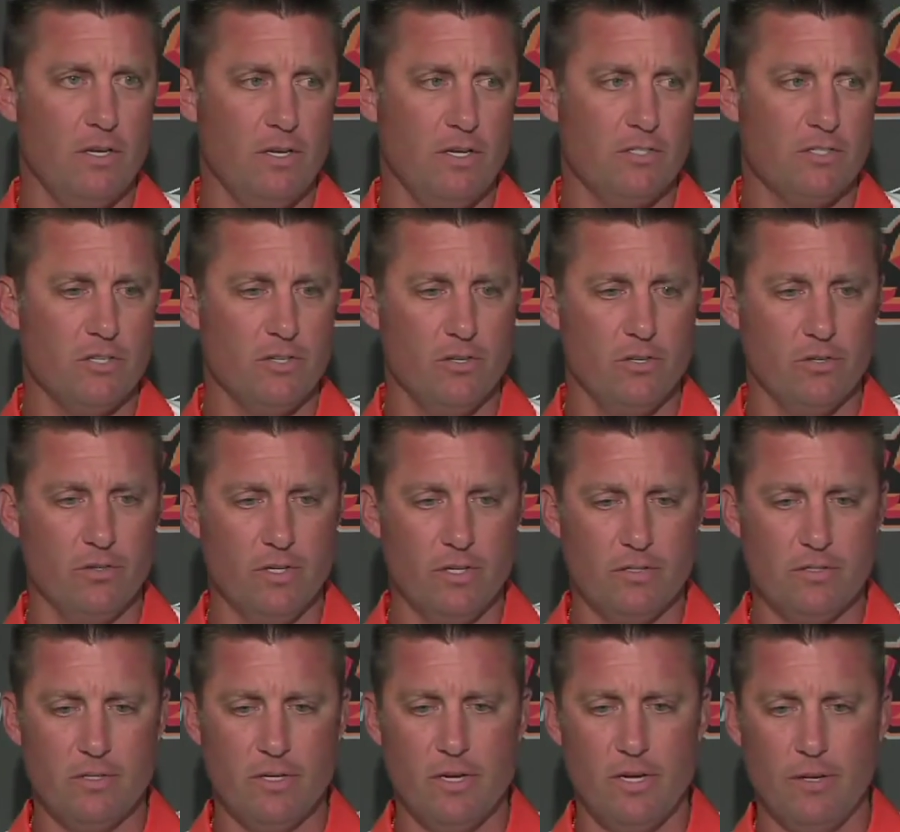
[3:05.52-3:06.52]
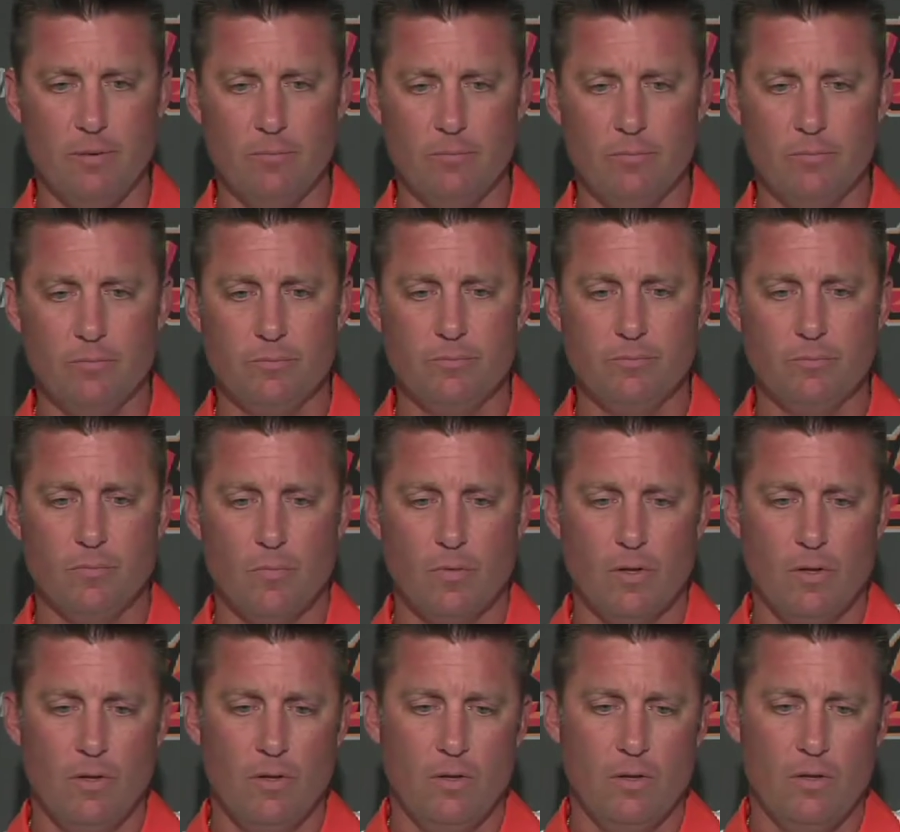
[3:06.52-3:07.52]
uh, it's good that. Um,
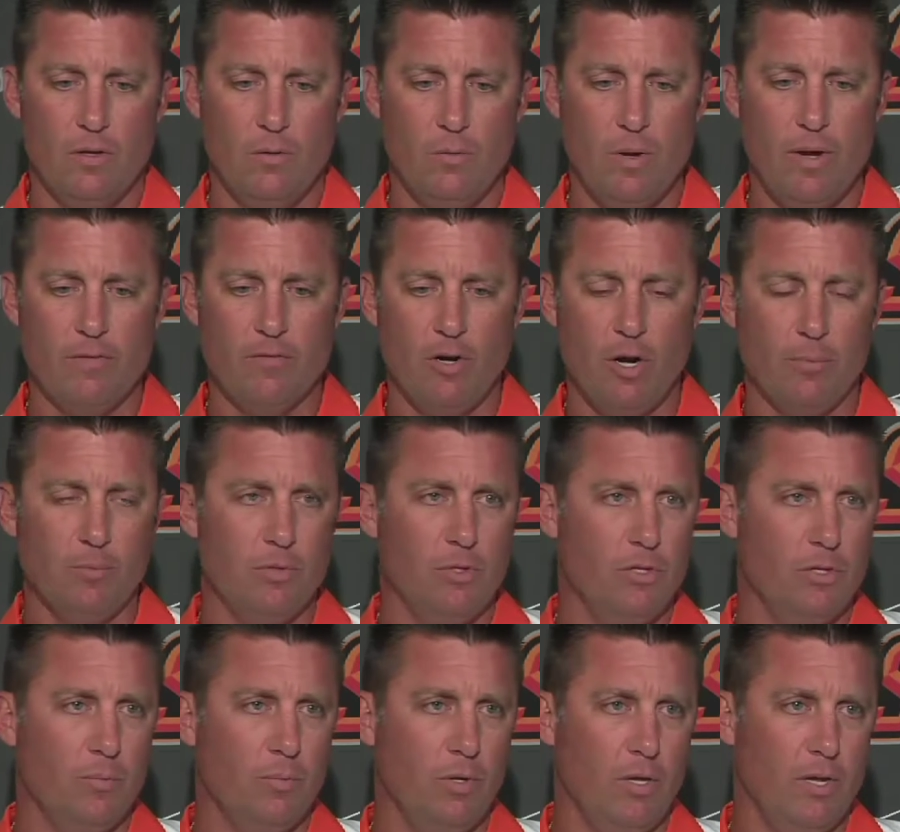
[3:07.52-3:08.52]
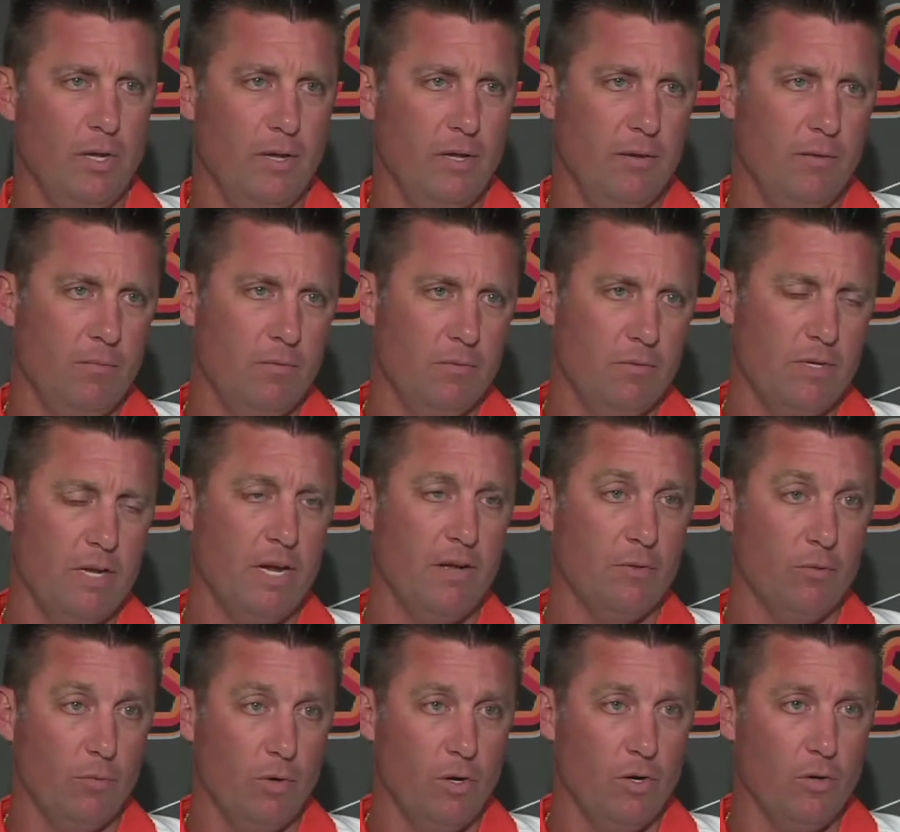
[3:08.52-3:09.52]
uh, we have an opportunity to play
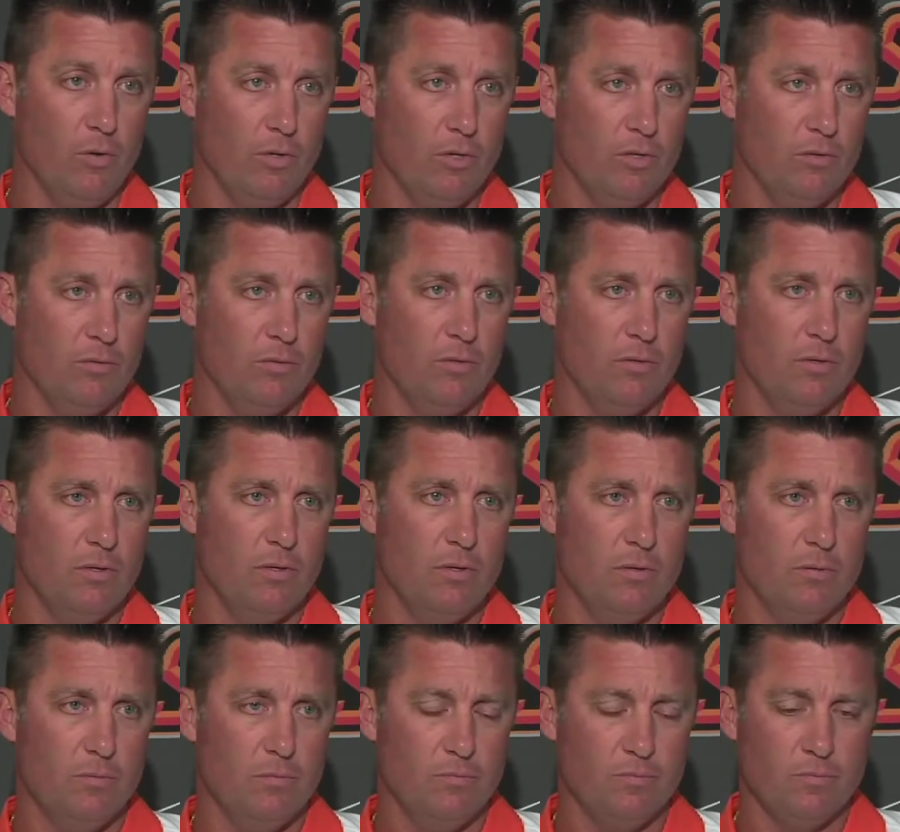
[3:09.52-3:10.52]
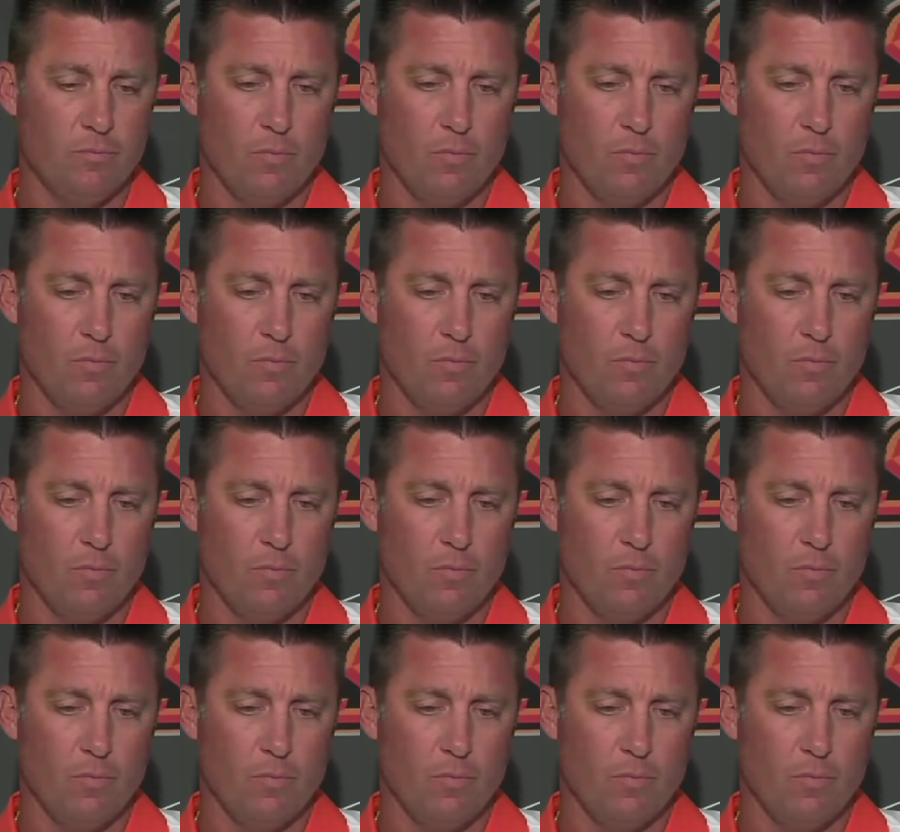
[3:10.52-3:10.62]
down the road and uh,